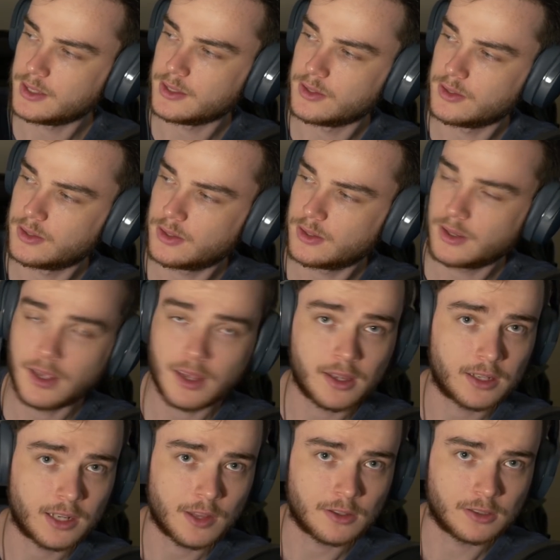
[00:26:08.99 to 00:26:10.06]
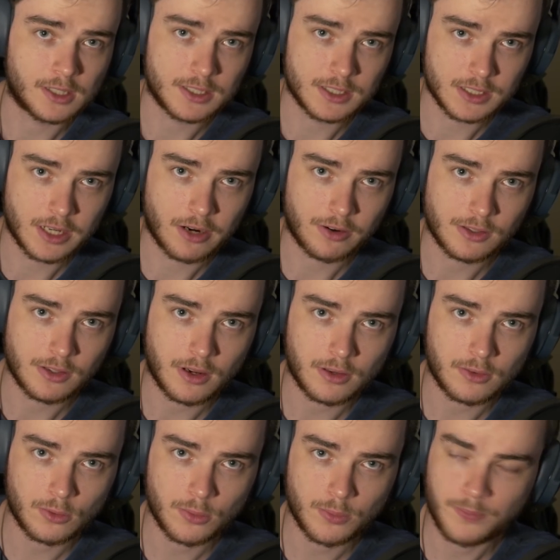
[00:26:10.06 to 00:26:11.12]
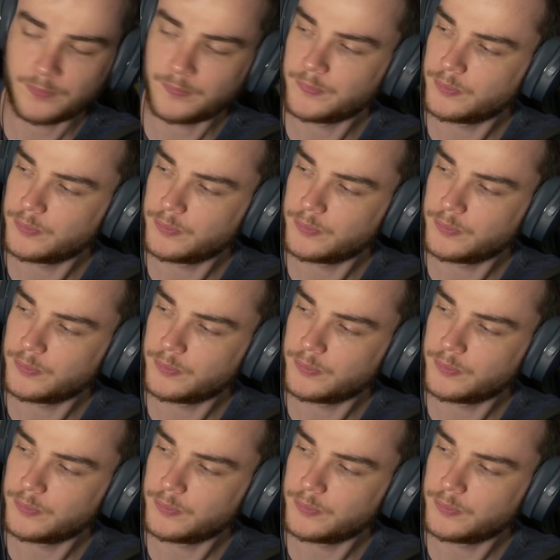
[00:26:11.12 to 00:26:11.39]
is another legendary title.